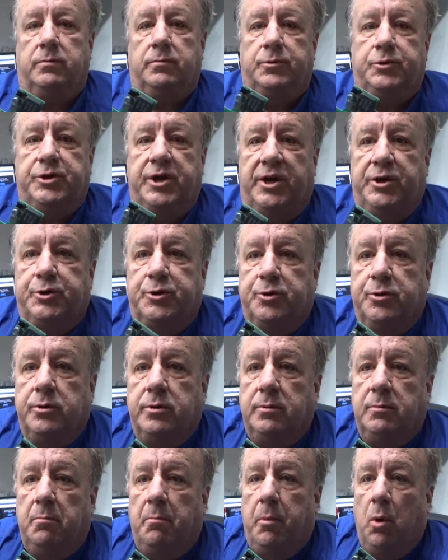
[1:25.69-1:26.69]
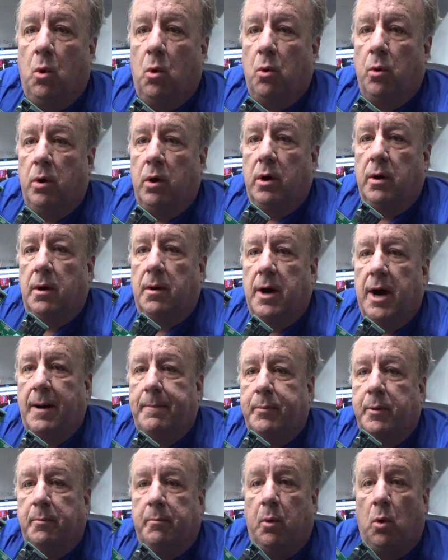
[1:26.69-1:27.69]
changer board,
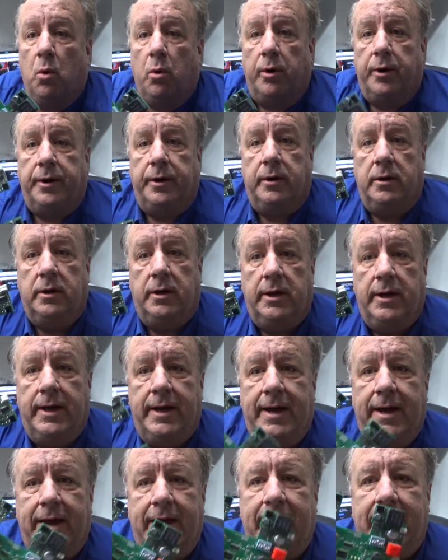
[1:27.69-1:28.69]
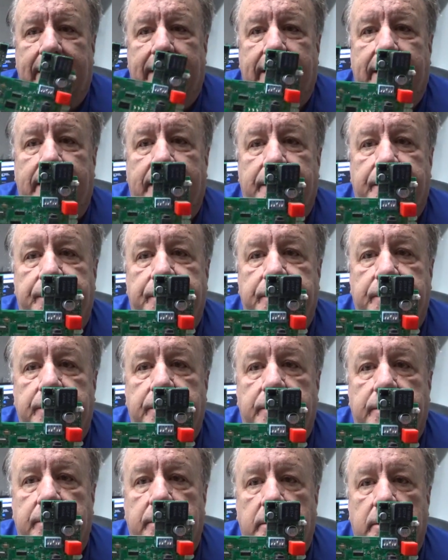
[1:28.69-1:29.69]
hopper board, and
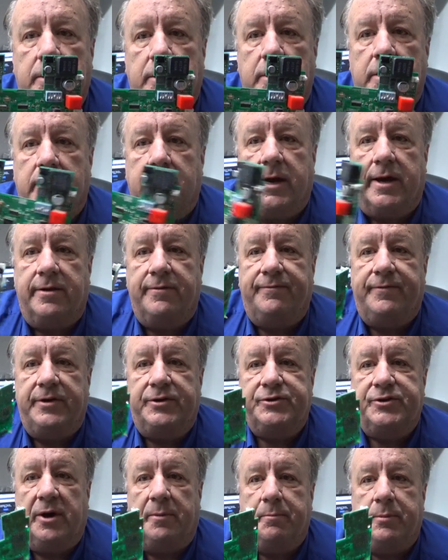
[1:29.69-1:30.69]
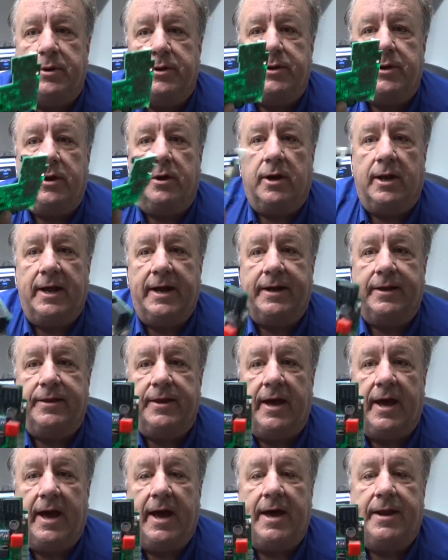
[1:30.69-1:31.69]
kind of fits up in there like
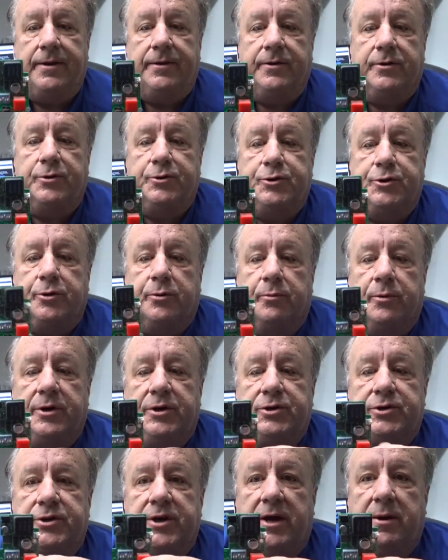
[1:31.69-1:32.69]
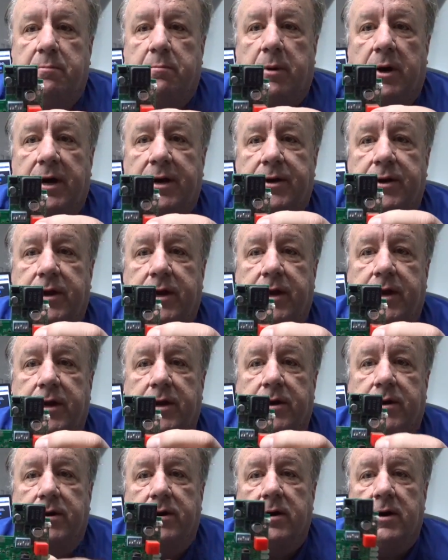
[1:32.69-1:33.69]
that. There's your reset button
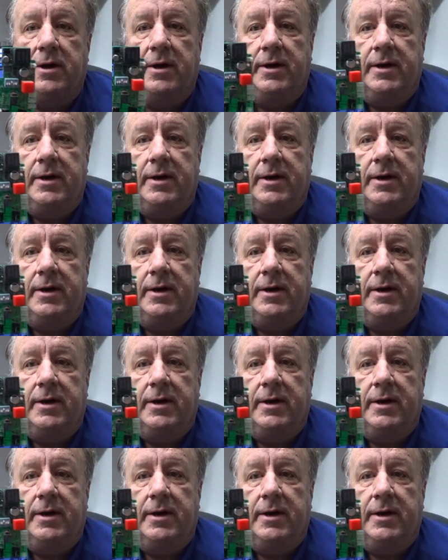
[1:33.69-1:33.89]
here.